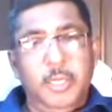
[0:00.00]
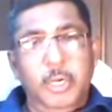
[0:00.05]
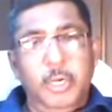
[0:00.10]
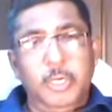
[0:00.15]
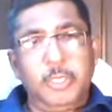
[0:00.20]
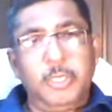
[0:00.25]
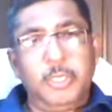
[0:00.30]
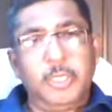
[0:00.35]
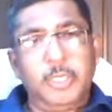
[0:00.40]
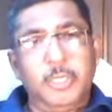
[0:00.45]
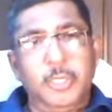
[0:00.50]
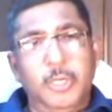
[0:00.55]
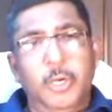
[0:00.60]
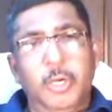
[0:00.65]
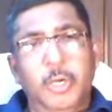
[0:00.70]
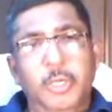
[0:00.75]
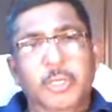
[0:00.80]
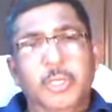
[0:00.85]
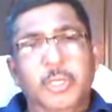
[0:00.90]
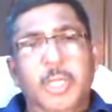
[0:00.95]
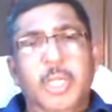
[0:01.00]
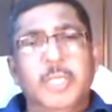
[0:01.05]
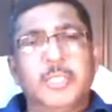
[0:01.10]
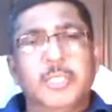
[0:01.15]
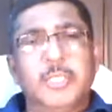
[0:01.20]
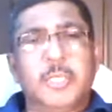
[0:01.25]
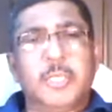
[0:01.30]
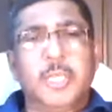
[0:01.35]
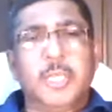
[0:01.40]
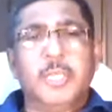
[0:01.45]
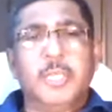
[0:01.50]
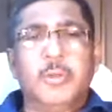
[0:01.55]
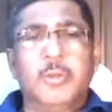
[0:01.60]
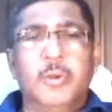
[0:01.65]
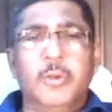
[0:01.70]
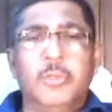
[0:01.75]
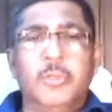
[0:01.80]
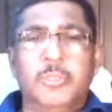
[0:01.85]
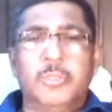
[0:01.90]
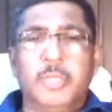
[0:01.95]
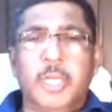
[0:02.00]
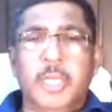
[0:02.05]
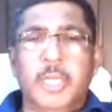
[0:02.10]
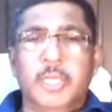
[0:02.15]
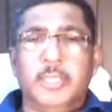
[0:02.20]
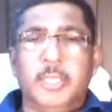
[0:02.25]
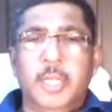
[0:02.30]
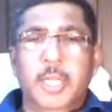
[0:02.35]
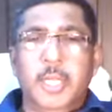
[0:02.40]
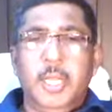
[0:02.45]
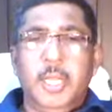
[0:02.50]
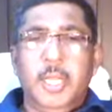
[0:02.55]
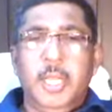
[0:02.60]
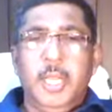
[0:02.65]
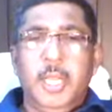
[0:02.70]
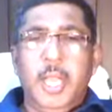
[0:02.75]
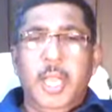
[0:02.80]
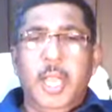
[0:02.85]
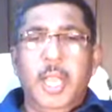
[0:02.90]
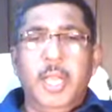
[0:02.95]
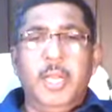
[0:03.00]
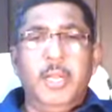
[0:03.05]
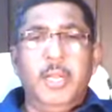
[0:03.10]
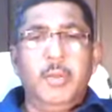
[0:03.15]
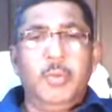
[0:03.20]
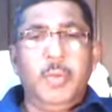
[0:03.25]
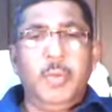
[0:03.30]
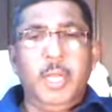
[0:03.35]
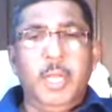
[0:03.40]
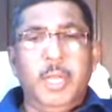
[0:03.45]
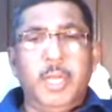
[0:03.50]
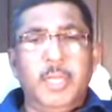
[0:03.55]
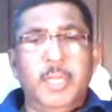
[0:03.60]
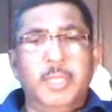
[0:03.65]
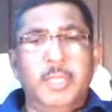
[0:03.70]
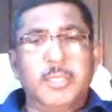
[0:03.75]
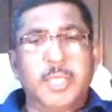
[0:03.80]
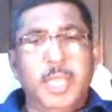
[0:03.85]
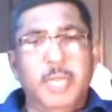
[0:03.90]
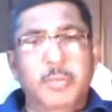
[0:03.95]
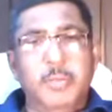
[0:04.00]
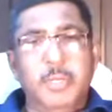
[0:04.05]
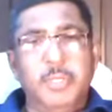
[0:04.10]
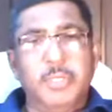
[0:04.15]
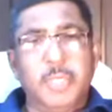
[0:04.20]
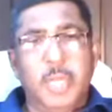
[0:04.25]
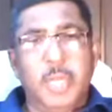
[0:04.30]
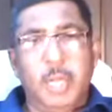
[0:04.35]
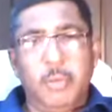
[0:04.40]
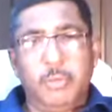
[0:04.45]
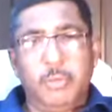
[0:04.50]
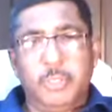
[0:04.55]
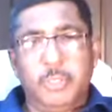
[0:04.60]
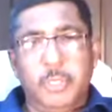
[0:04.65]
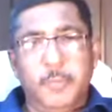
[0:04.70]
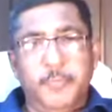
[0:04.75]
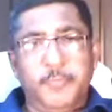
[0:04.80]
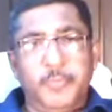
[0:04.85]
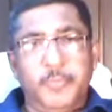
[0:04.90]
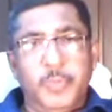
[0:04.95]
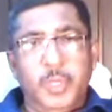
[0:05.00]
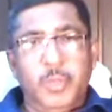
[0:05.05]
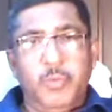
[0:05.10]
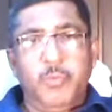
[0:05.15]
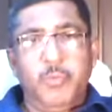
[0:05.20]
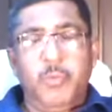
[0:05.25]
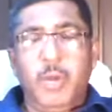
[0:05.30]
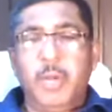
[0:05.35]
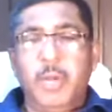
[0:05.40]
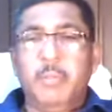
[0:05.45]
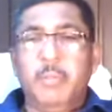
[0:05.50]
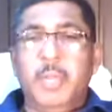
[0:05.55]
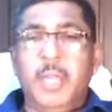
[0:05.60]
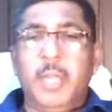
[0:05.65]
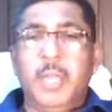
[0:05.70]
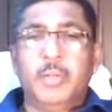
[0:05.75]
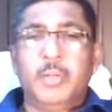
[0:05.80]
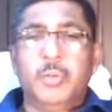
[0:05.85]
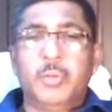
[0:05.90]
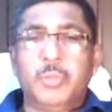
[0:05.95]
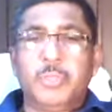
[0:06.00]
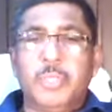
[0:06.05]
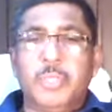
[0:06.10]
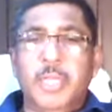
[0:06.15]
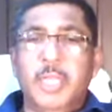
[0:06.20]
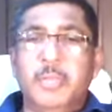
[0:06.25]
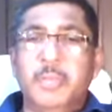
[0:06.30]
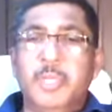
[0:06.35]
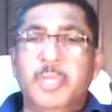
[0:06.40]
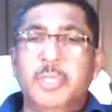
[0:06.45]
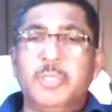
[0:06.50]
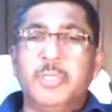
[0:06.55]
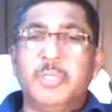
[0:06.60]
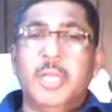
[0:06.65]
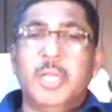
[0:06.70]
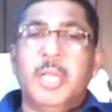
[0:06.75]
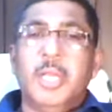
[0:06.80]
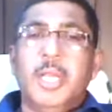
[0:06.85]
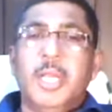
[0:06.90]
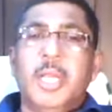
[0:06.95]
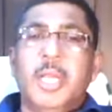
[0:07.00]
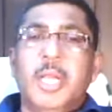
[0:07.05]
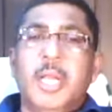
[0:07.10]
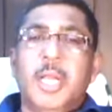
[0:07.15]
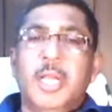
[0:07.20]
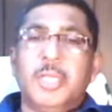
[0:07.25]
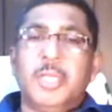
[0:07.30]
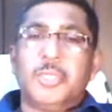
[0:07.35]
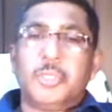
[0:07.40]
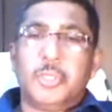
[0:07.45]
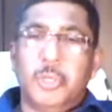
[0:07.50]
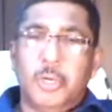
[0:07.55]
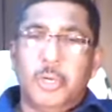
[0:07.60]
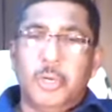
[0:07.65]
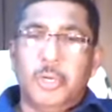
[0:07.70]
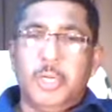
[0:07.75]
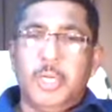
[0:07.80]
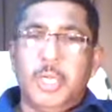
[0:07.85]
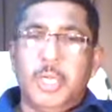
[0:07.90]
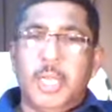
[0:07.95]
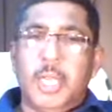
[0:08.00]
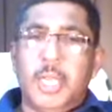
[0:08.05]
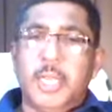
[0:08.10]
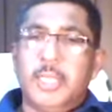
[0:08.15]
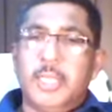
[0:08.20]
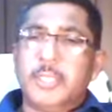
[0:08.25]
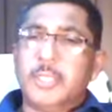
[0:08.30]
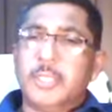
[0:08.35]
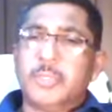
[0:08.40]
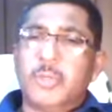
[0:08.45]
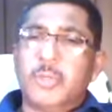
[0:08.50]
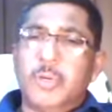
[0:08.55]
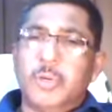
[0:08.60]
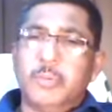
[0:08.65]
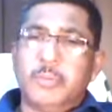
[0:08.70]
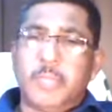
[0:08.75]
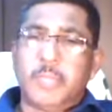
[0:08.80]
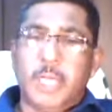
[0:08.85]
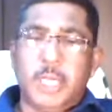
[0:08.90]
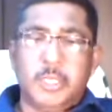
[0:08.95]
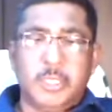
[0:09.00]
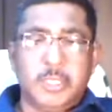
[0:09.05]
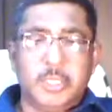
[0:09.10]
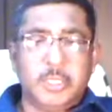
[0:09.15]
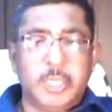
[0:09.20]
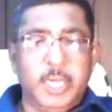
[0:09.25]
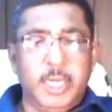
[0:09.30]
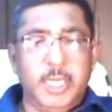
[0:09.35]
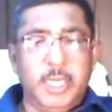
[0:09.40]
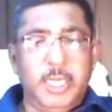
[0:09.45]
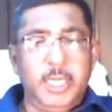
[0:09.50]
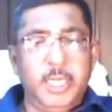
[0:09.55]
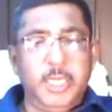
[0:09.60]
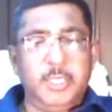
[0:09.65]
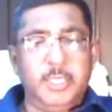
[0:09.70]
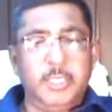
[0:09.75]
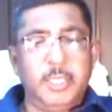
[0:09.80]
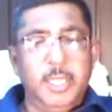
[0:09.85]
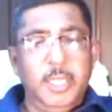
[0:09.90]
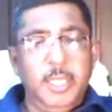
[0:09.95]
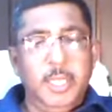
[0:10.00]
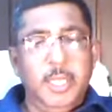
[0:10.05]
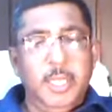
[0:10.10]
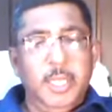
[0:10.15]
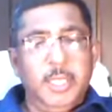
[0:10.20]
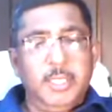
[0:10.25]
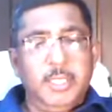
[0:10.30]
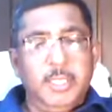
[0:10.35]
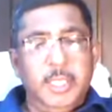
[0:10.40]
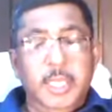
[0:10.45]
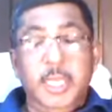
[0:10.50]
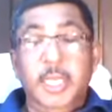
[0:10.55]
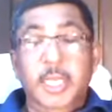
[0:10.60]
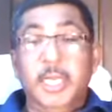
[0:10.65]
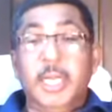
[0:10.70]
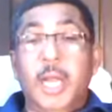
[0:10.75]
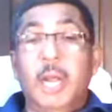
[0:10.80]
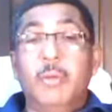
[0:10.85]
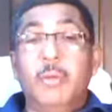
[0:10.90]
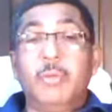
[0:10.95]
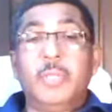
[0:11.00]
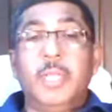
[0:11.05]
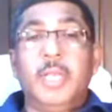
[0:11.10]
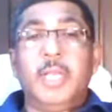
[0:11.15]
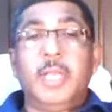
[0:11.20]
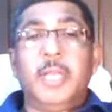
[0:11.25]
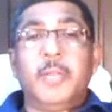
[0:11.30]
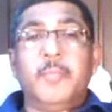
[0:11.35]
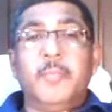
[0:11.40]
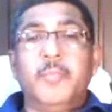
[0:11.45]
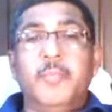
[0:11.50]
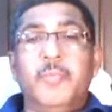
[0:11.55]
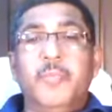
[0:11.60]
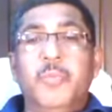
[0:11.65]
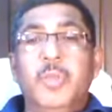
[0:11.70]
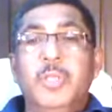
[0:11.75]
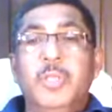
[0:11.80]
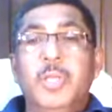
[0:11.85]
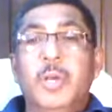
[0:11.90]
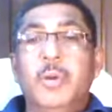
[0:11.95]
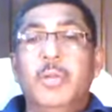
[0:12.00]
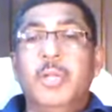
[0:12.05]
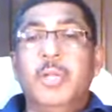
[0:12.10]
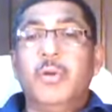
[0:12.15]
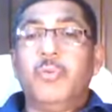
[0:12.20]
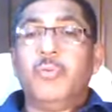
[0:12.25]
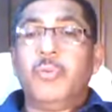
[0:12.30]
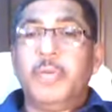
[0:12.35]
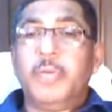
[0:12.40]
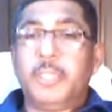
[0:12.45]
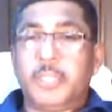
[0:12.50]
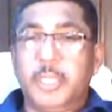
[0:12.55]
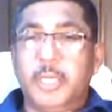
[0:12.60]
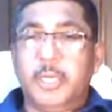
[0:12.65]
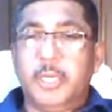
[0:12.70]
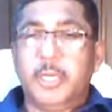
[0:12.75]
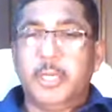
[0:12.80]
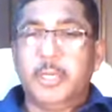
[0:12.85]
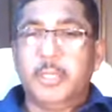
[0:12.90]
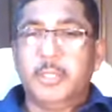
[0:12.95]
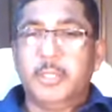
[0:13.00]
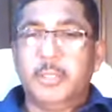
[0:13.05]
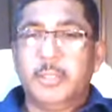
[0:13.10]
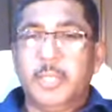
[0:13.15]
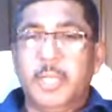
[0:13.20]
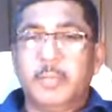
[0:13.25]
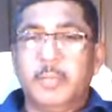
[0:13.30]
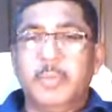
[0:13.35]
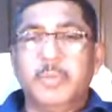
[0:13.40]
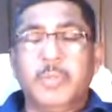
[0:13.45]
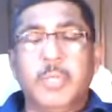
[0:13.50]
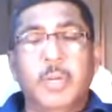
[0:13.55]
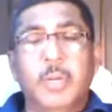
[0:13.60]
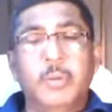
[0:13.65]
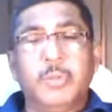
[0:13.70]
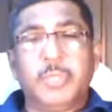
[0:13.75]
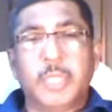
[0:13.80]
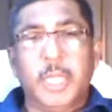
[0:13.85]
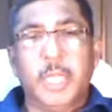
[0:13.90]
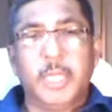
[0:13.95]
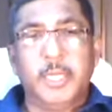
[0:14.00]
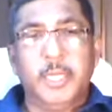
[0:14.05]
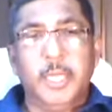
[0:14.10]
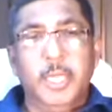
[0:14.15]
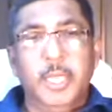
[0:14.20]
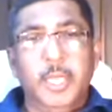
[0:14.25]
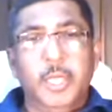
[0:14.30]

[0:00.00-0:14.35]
Go to the, go to the street called Straight. And there, were in Simon's house one man whose name is uh, Saul. He is a Saul of Tarsus, and he is sitting down there without vision, that means without sight.